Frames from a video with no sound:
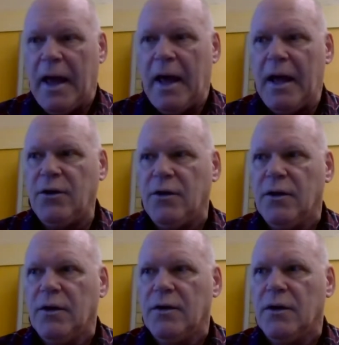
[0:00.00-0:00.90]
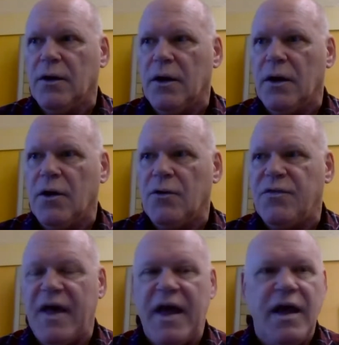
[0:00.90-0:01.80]
and
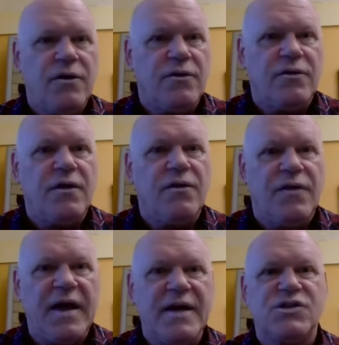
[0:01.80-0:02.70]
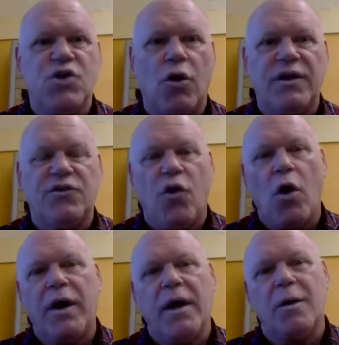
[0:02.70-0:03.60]
they started
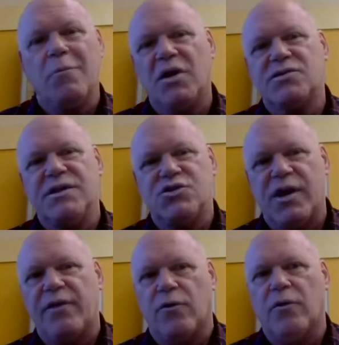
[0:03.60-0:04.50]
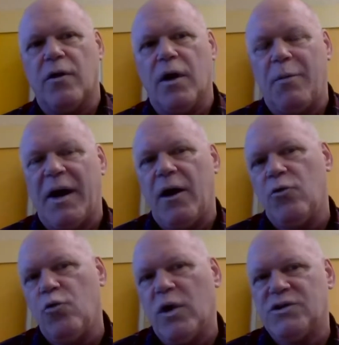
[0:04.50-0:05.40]
talking amongst each other
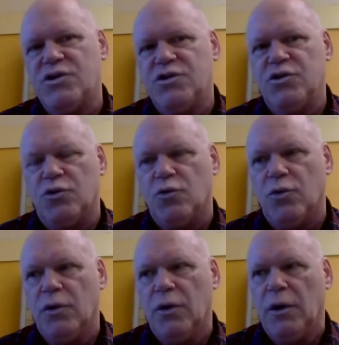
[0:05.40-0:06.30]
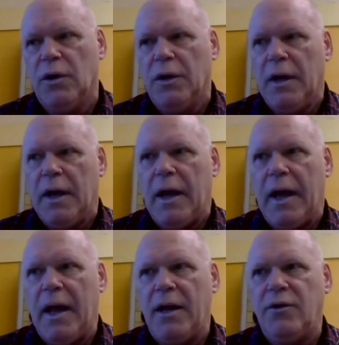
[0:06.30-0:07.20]
about what to do.
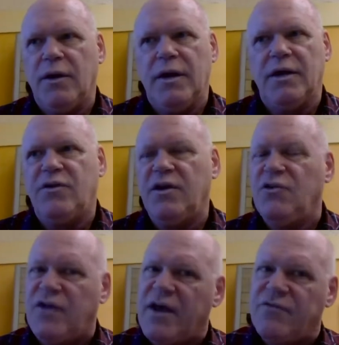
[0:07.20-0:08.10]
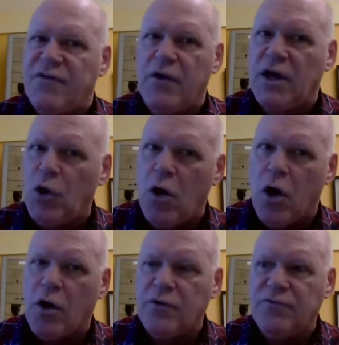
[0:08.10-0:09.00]
And it didn't take very
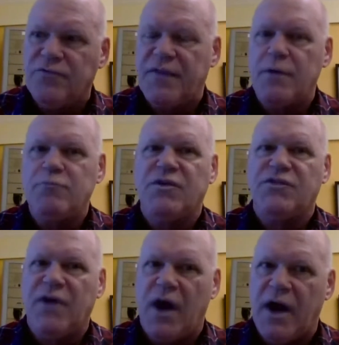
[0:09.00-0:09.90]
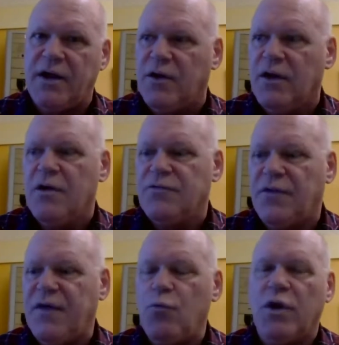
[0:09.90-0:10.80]
long for them to decide
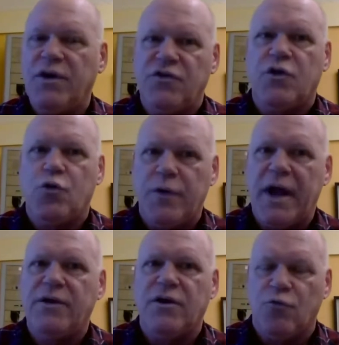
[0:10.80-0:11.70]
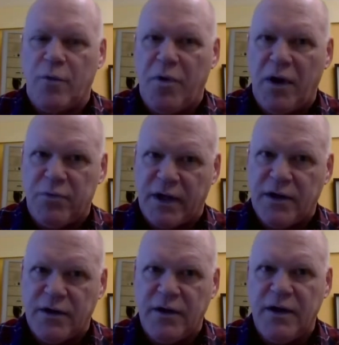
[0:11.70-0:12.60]
that they wanted to create a republic,